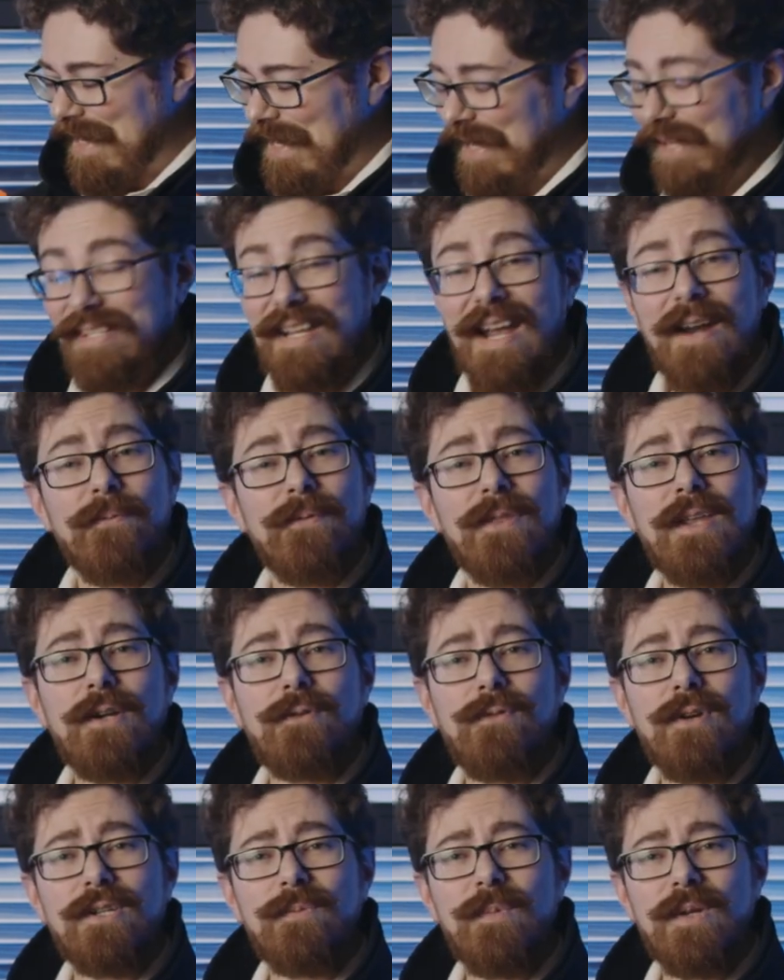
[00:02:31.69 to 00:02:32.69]
It's everything
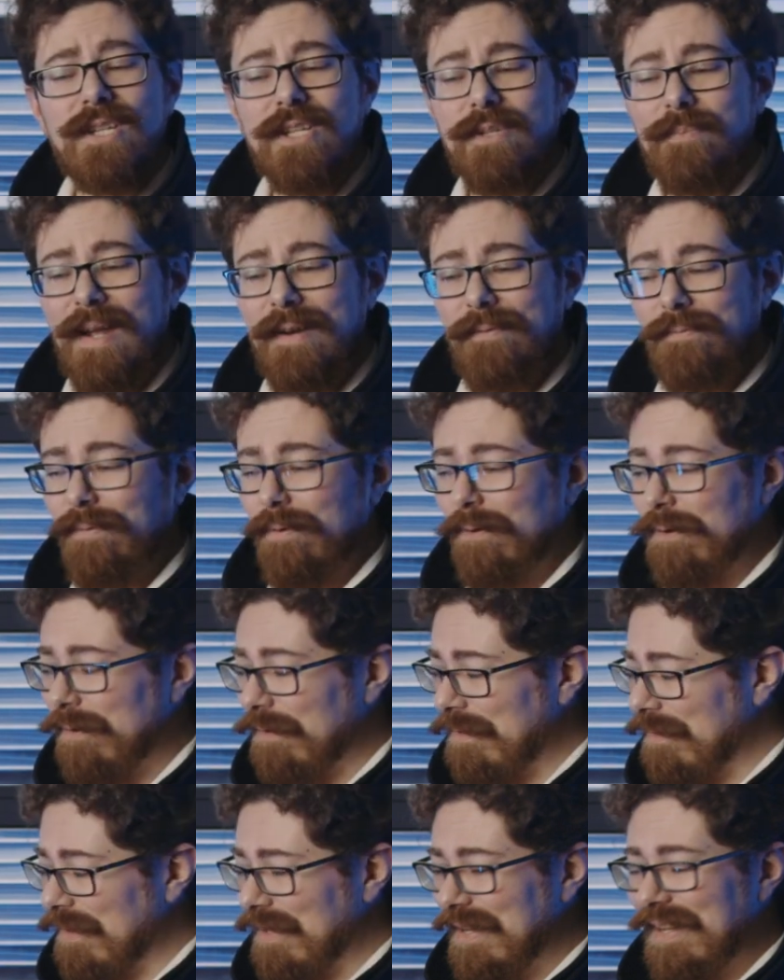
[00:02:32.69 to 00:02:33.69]
Christmas is meant for.
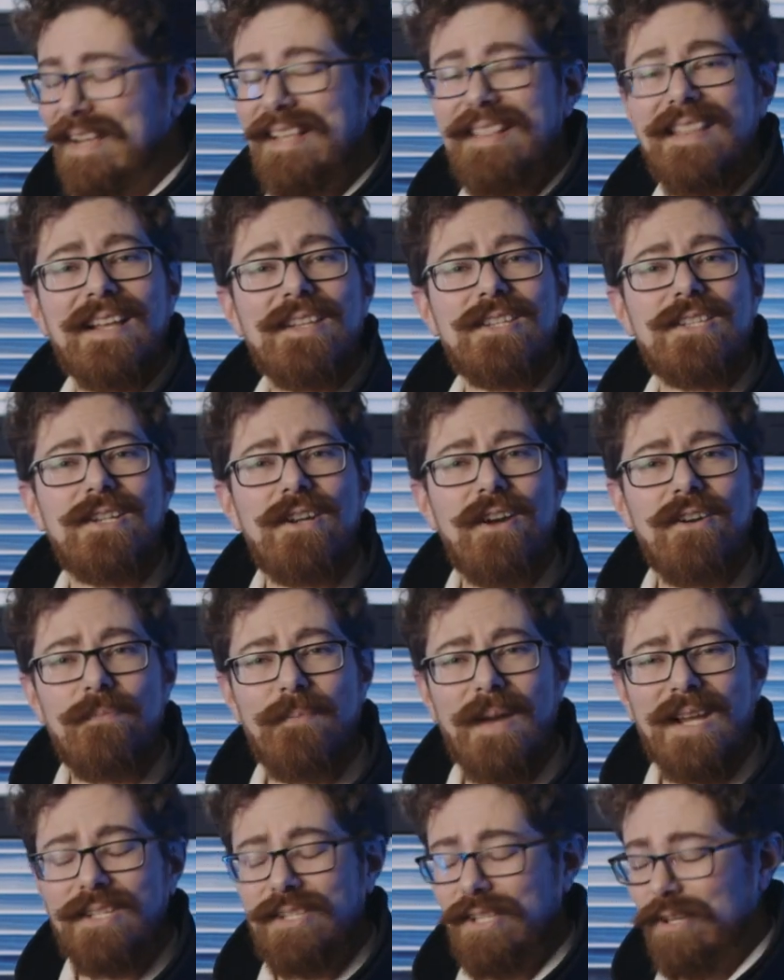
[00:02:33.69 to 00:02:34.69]
That's the Nerf
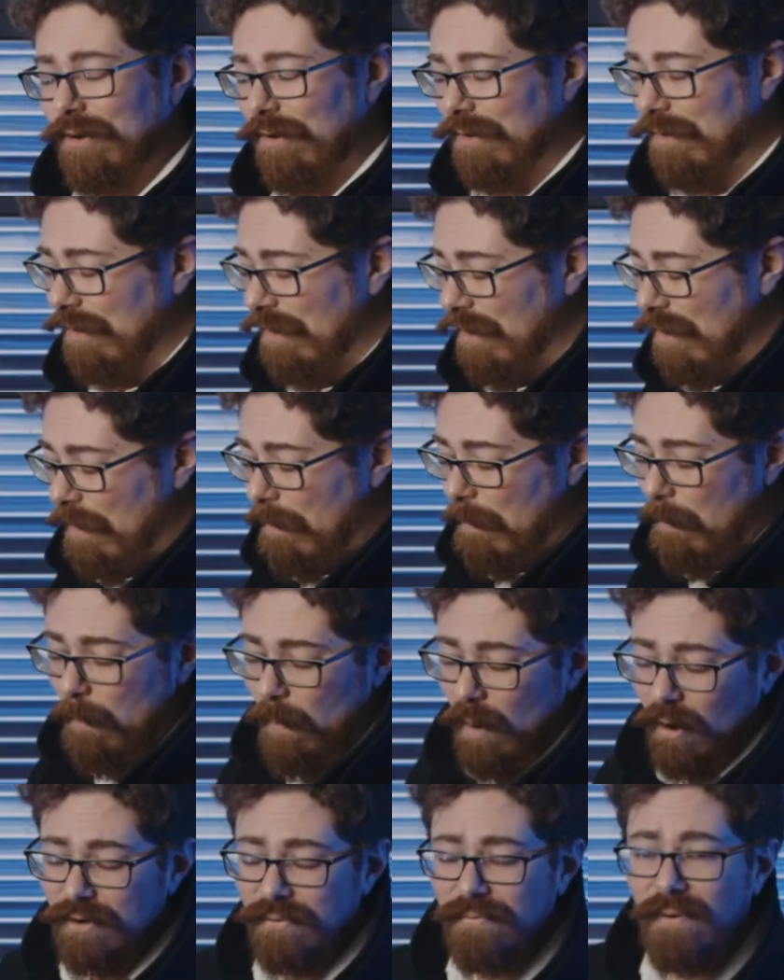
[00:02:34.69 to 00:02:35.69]
Mastodon
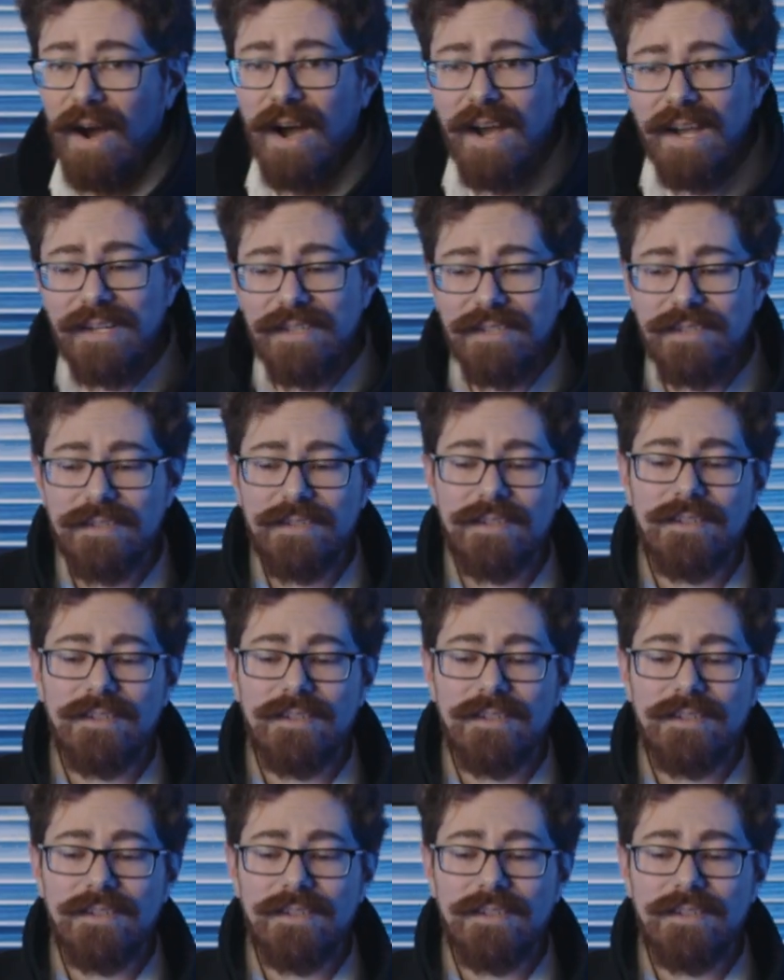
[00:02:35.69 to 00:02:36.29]
modified